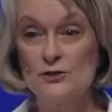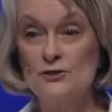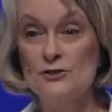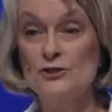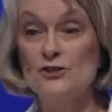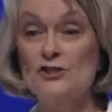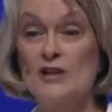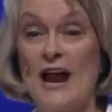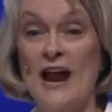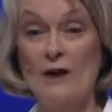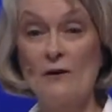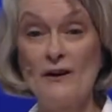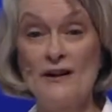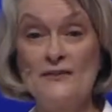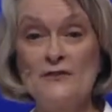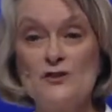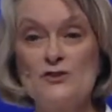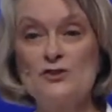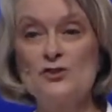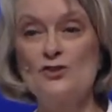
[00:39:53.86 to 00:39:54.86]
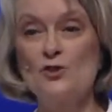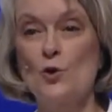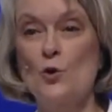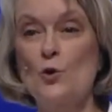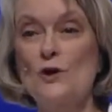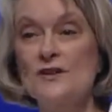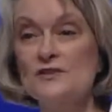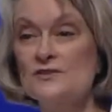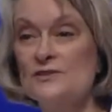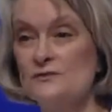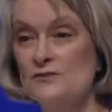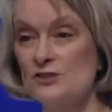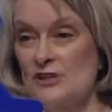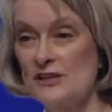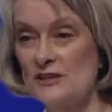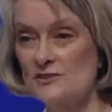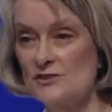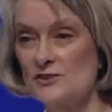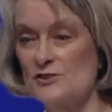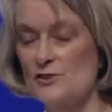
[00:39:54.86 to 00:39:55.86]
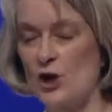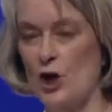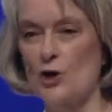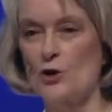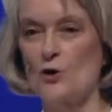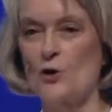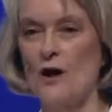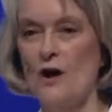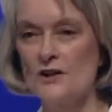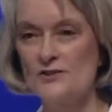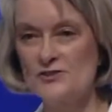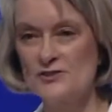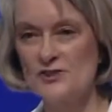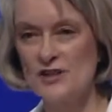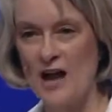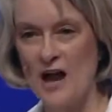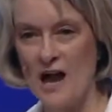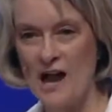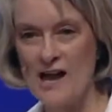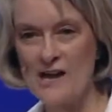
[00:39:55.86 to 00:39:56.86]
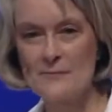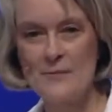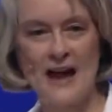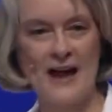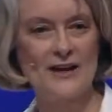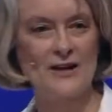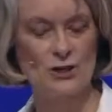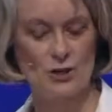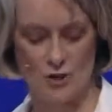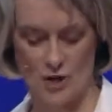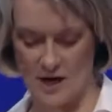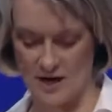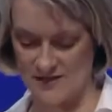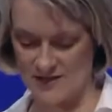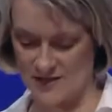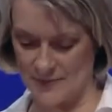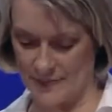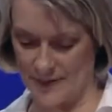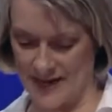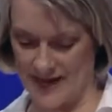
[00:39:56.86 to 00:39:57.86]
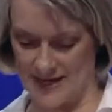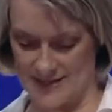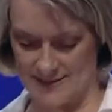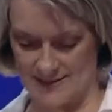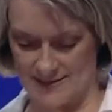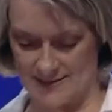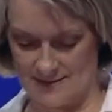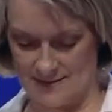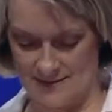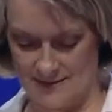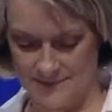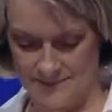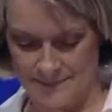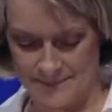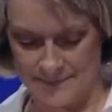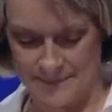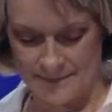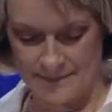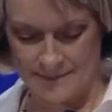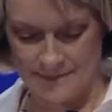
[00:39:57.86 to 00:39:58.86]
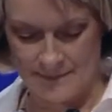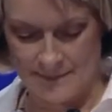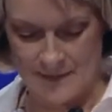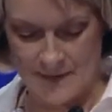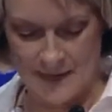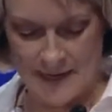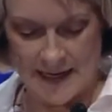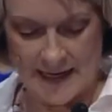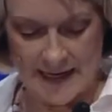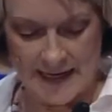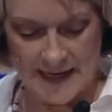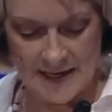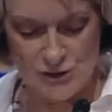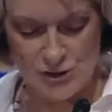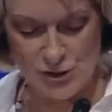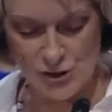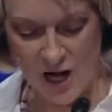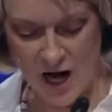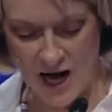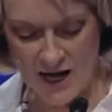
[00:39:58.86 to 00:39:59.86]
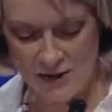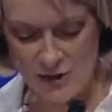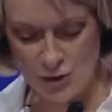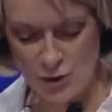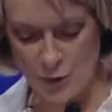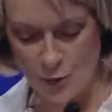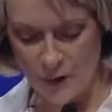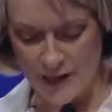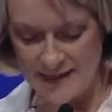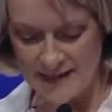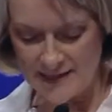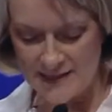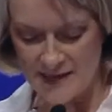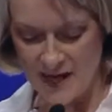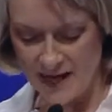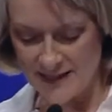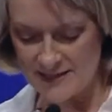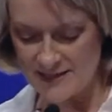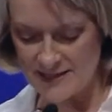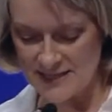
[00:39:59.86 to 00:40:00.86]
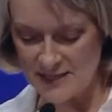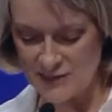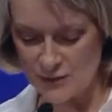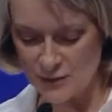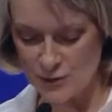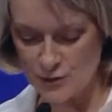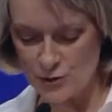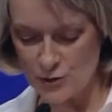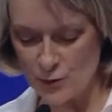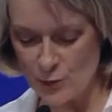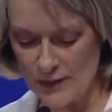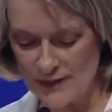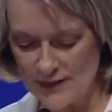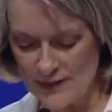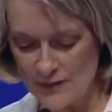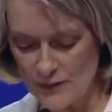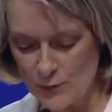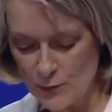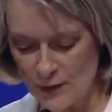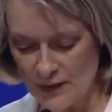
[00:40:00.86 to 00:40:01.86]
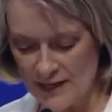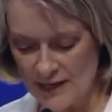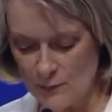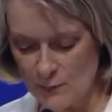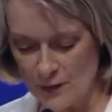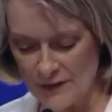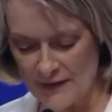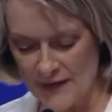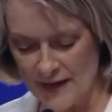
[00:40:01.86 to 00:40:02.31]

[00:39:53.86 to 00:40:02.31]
to sharing the stories of Jesus across time and across space. In John 20, 19 through 23,